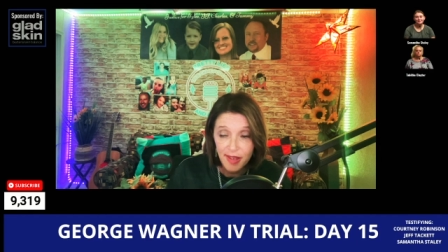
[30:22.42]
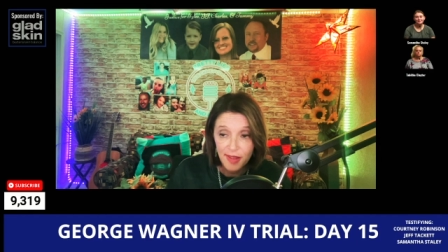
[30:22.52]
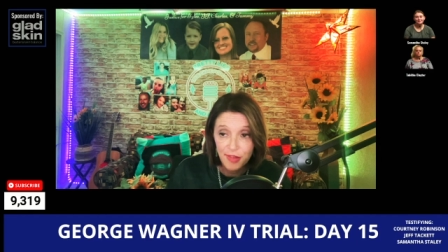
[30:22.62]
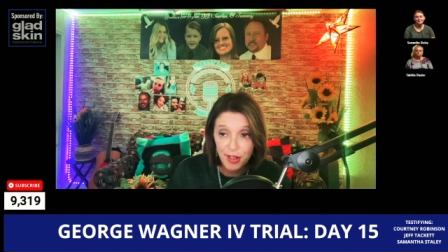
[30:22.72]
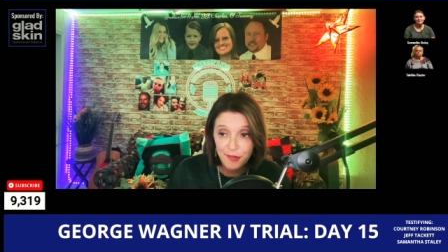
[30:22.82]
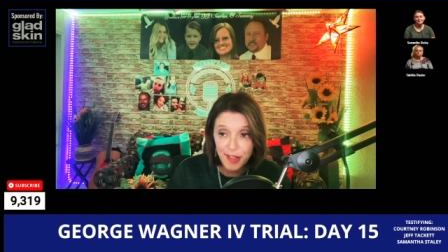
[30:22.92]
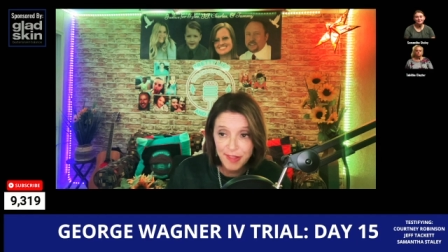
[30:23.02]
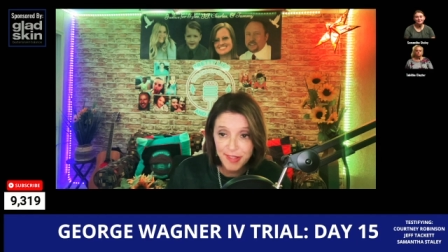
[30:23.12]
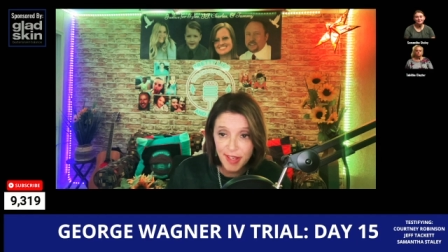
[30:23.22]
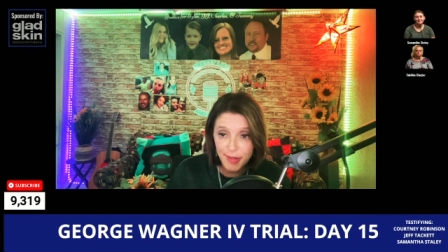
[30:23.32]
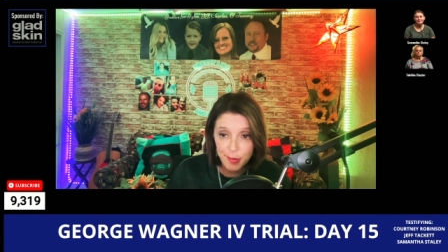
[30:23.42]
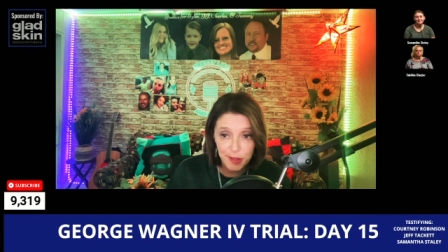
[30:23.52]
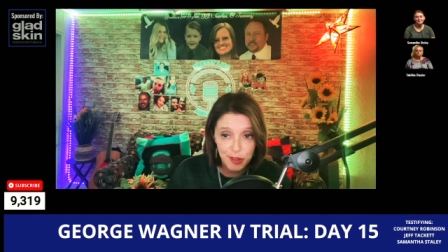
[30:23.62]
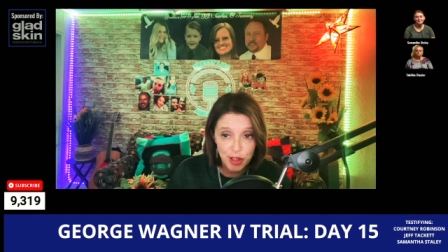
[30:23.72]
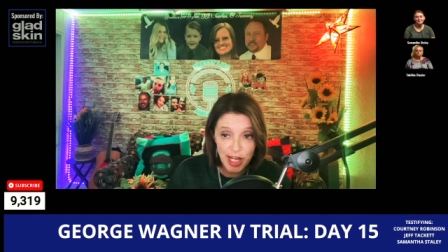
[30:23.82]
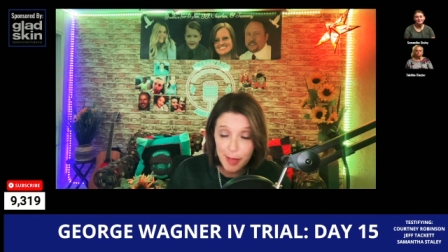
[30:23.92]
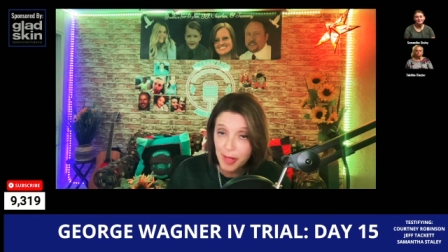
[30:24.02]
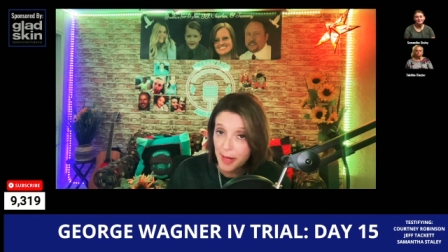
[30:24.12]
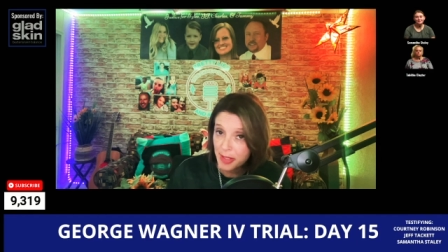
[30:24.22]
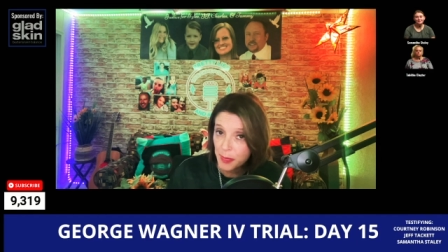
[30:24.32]
The defense says was Jake a
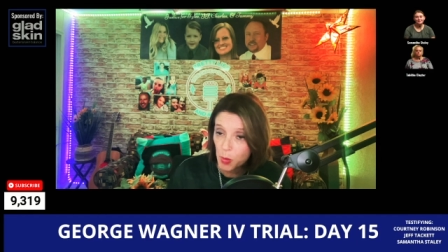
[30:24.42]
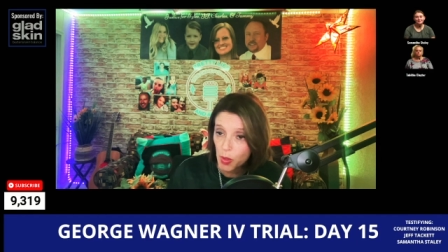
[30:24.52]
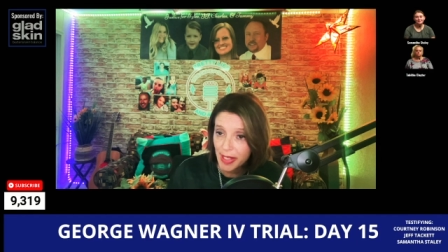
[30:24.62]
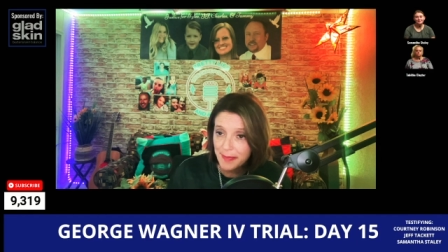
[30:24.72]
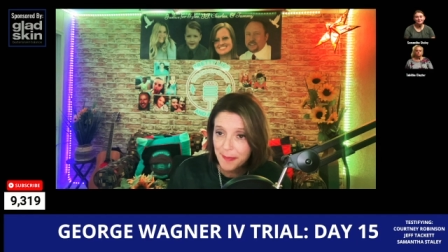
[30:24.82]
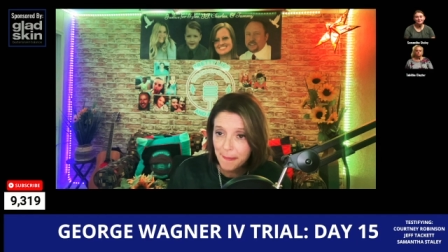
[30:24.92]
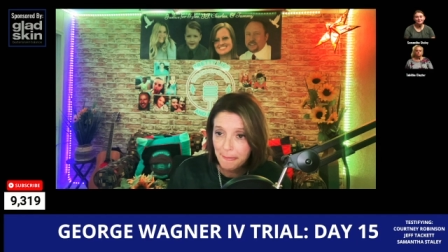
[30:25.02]
mama's boy,